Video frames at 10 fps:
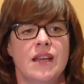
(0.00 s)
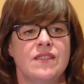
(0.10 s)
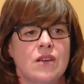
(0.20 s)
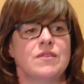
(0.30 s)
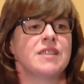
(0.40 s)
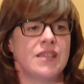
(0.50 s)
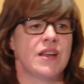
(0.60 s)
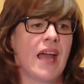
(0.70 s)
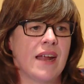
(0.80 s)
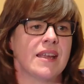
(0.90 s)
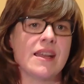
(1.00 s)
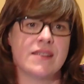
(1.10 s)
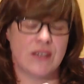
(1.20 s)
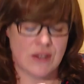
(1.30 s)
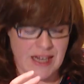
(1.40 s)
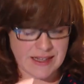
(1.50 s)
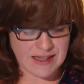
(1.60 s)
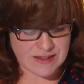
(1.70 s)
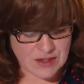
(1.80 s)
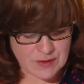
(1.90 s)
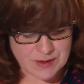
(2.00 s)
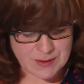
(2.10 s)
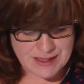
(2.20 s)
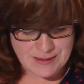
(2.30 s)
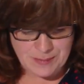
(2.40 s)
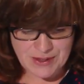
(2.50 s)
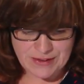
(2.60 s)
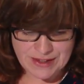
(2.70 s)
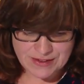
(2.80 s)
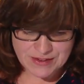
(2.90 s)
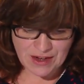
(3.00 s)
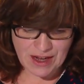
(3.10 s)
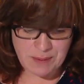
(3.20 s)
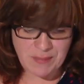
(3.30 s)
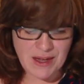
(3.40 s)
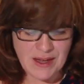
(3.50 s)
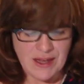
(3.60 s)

a service that you can't get, that you'll get that service within a period of time.